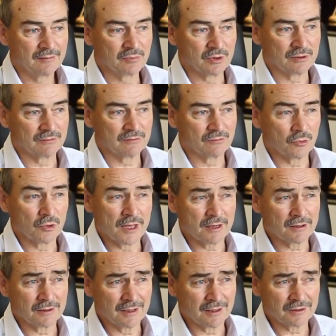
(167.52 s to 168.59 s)
But
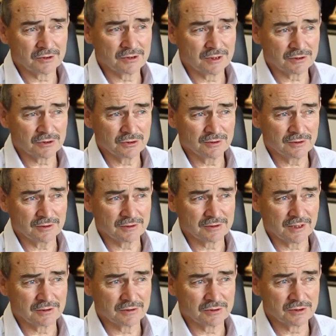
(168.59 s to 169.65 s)
without an architecture, it's
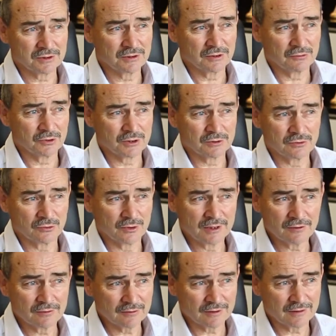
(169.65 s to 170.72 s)
hard to see that we can do
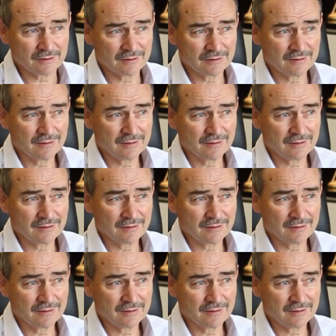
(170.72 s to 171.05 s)
anything,